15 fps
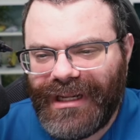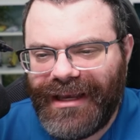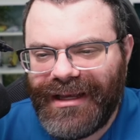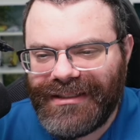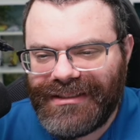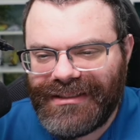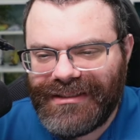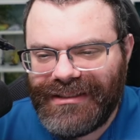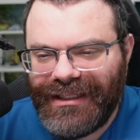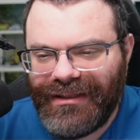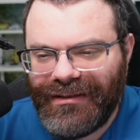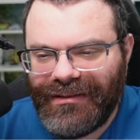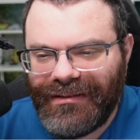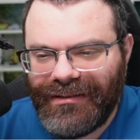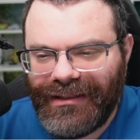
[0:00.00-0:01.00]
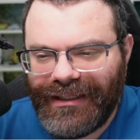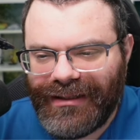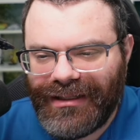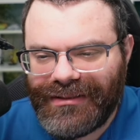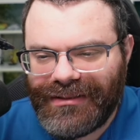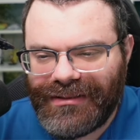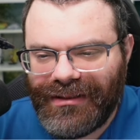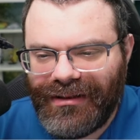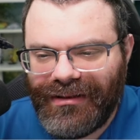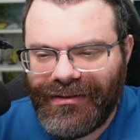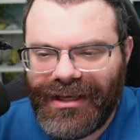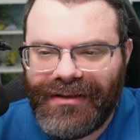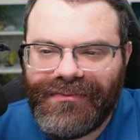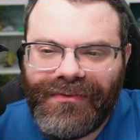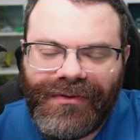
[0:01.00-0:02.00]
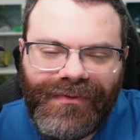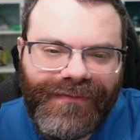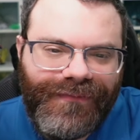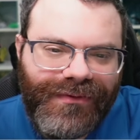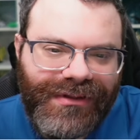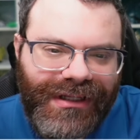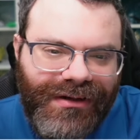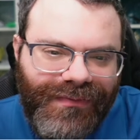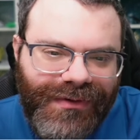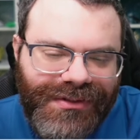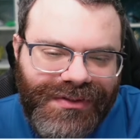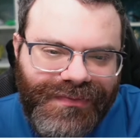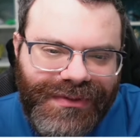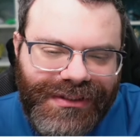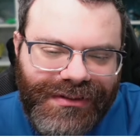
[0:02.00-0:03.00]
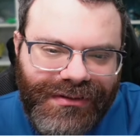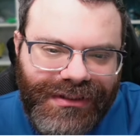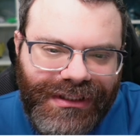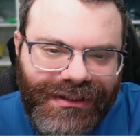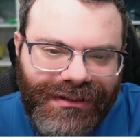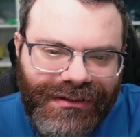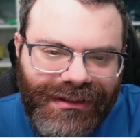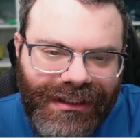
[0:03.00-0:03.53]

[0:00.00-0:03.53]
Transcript: I got still, I got stall. Okay, what, what four letter words do we still need?